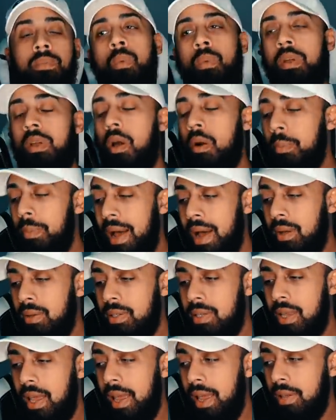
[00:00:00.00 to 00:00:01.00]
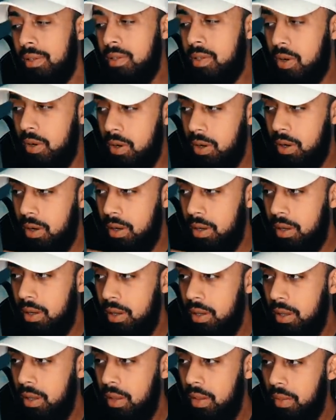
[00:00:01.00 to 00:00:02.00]
We are about to enter
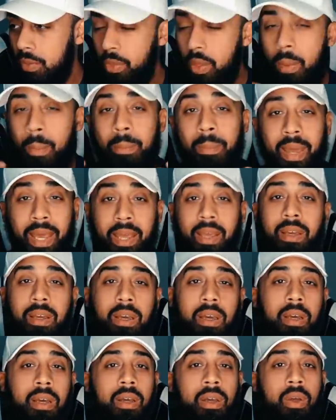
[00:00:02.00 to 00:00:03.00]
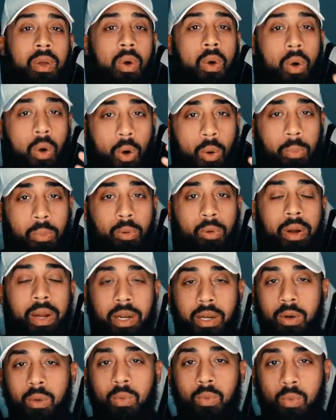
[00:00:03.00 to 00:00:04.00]
the make or
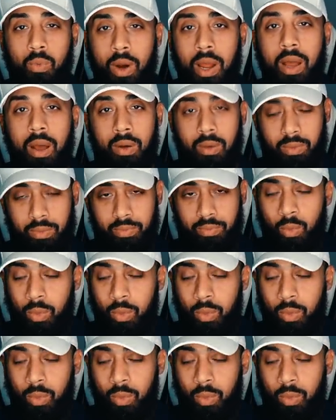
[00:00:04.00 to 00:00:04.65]
break round.